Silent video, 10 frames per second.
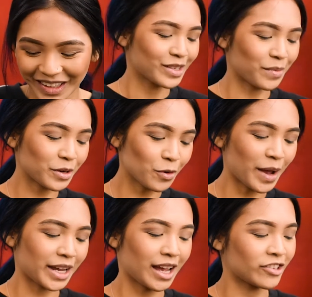So I'm gonna go
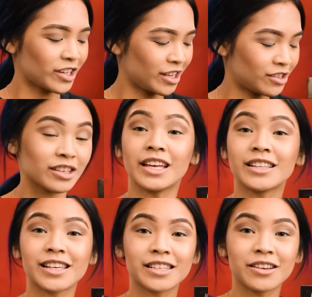back actually into the
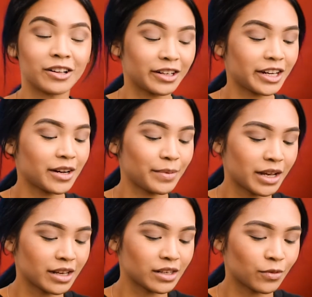incense color here
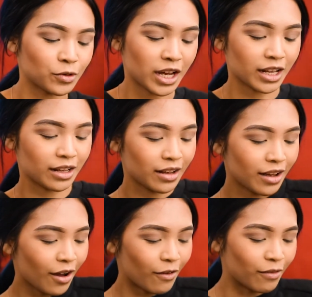because I don't
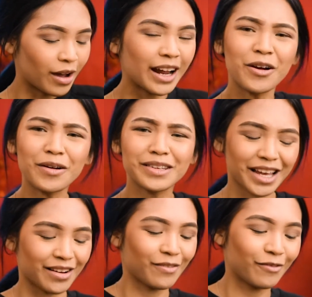know how to say it.